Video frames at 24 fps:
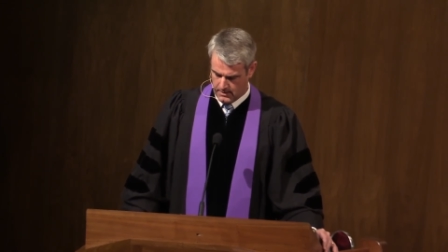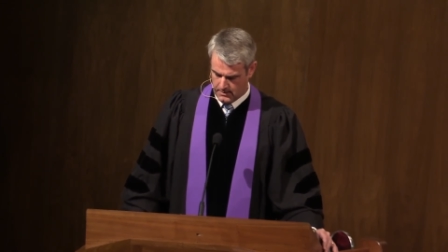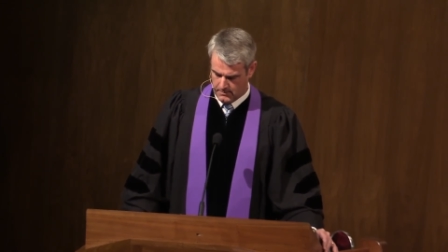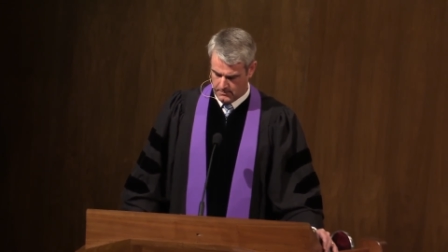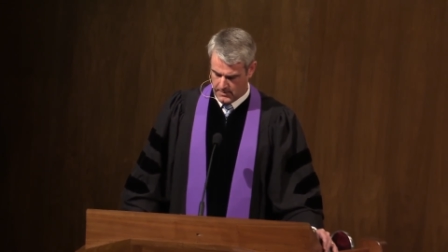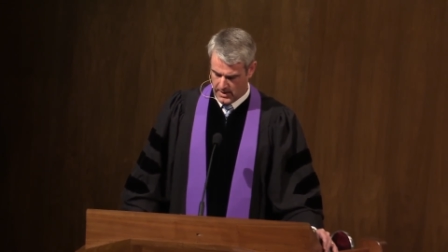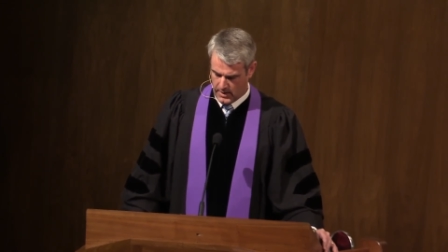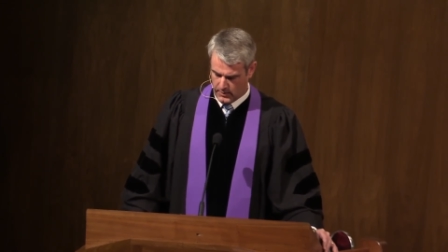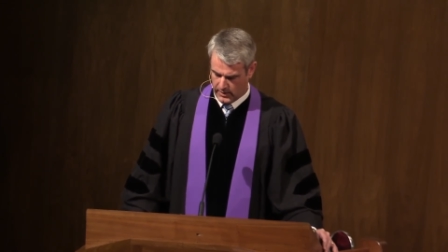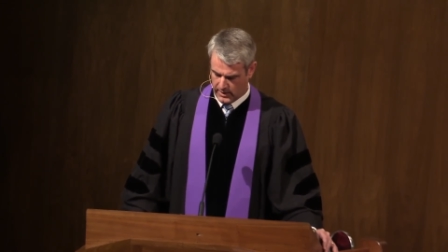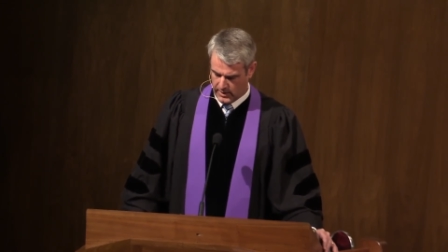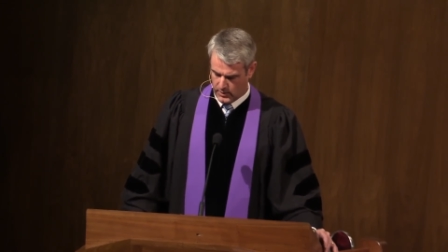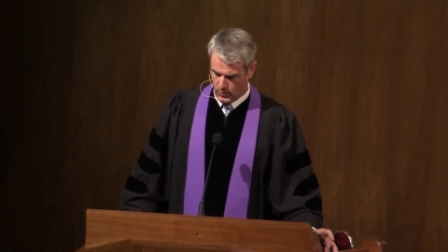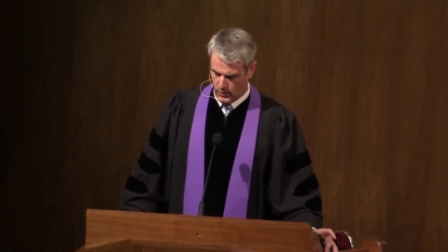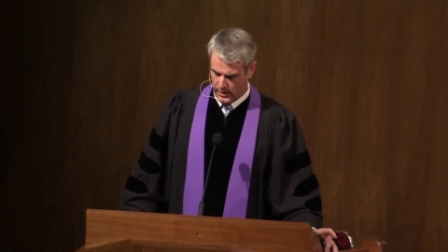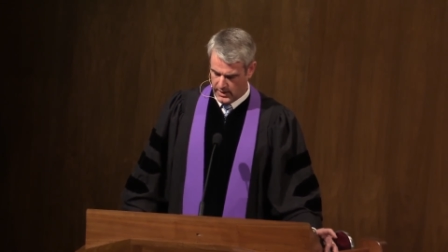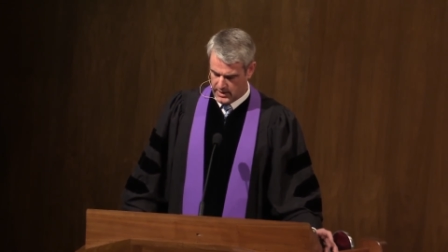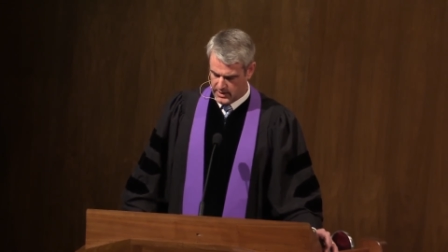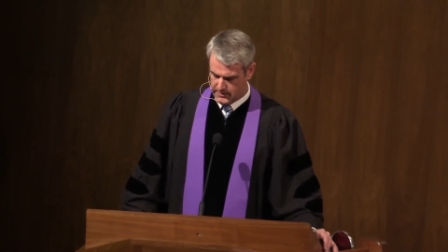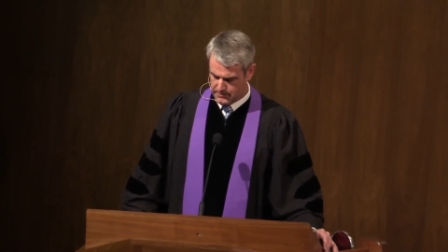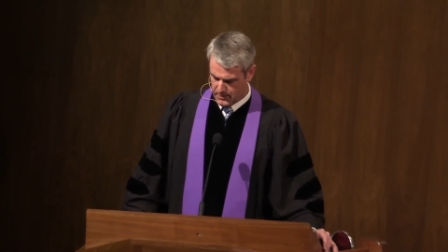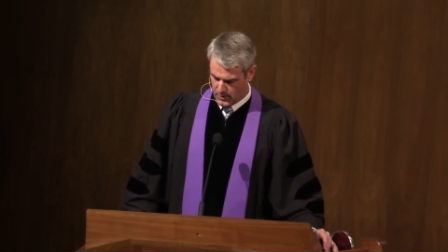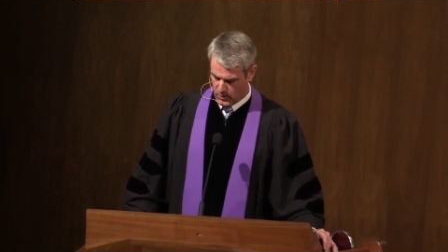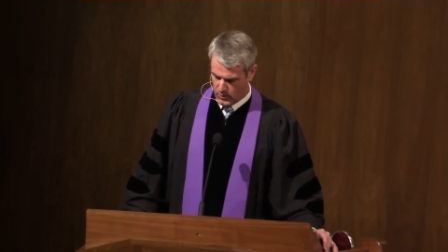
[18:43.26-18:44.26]
May we
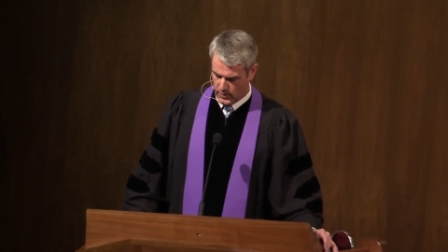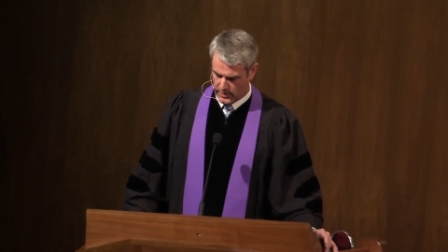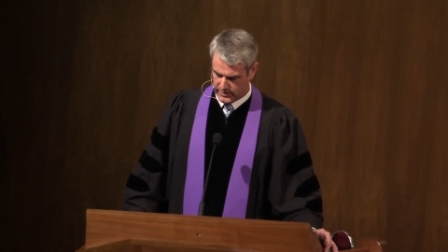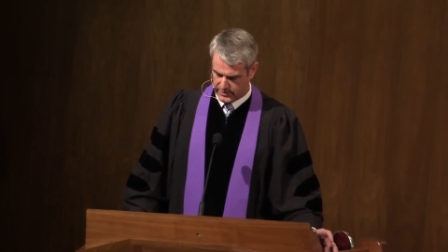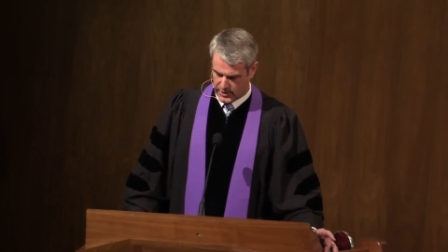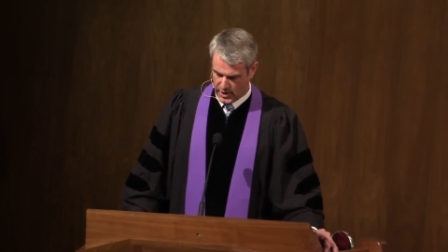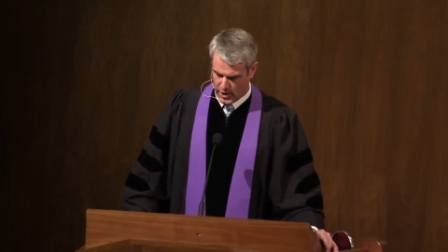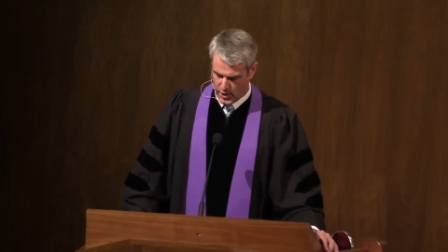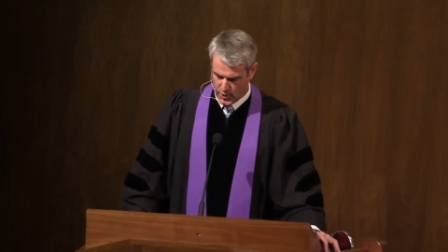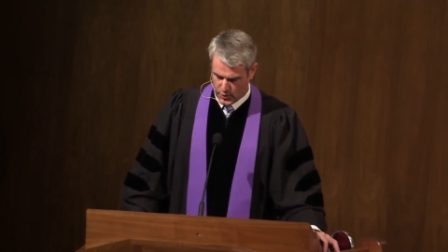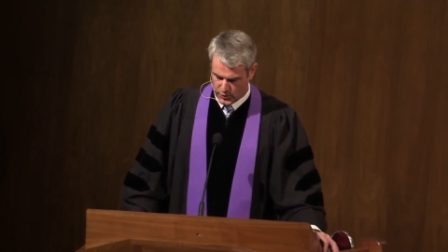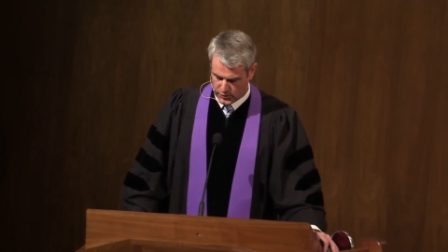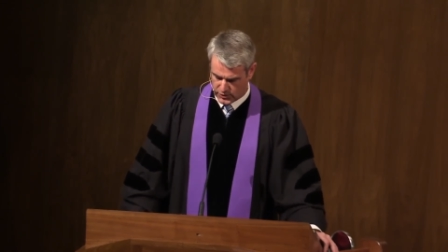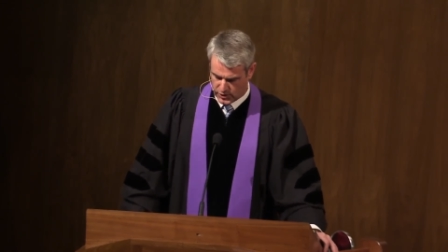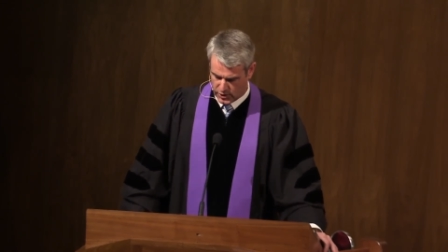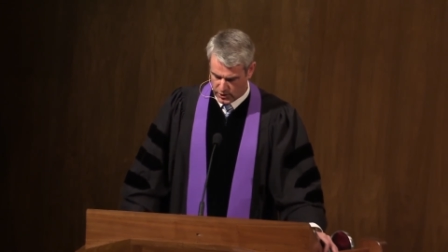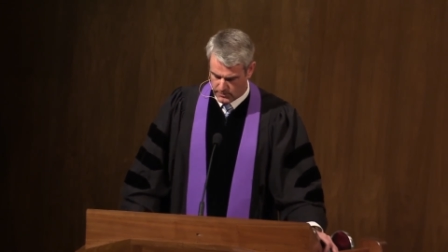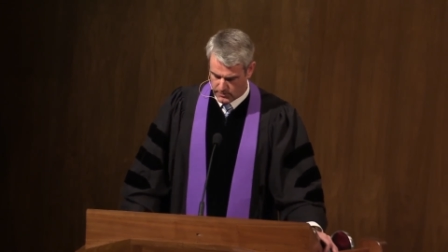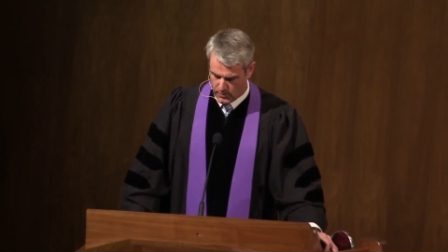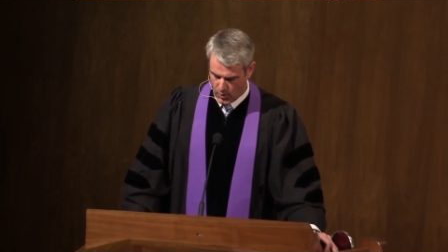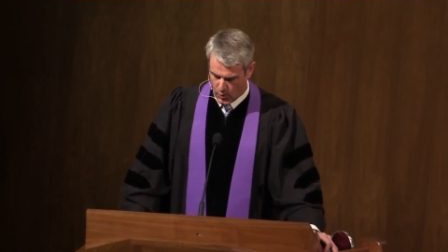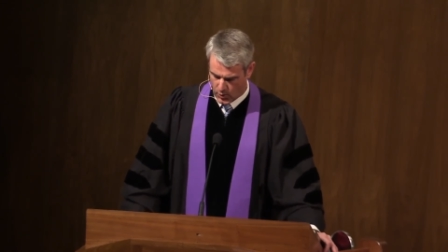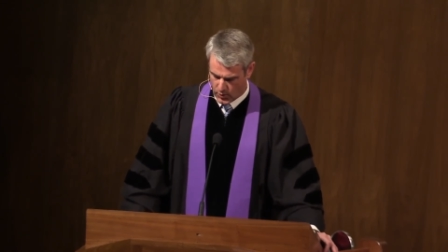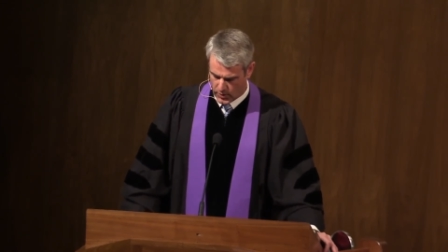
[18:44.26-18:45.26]
weep with those who
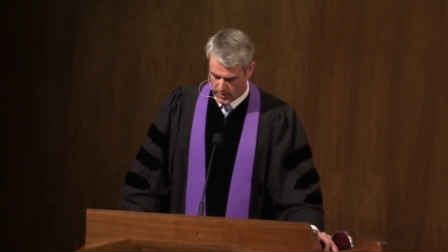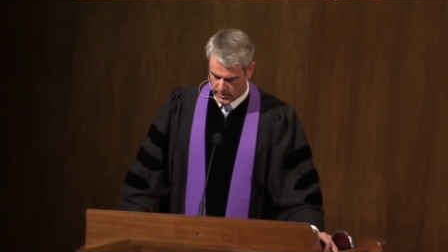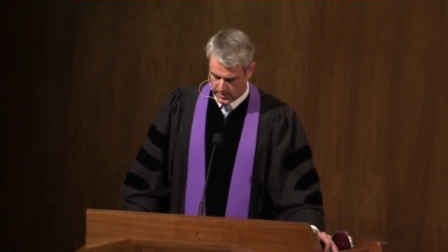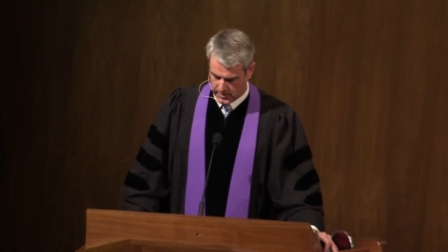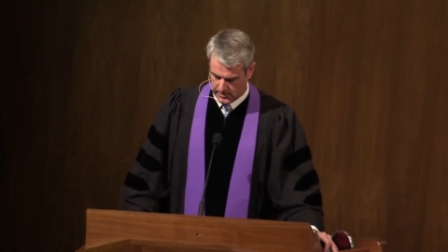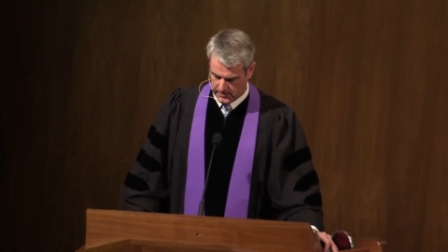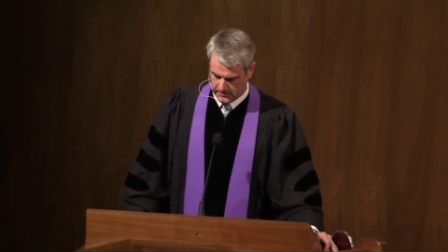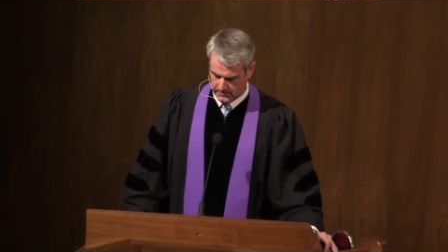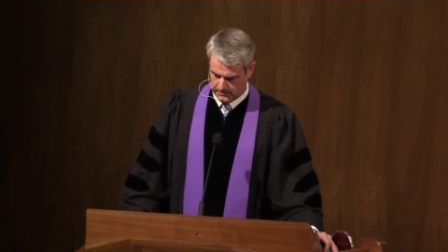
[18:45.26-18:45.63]
mourn.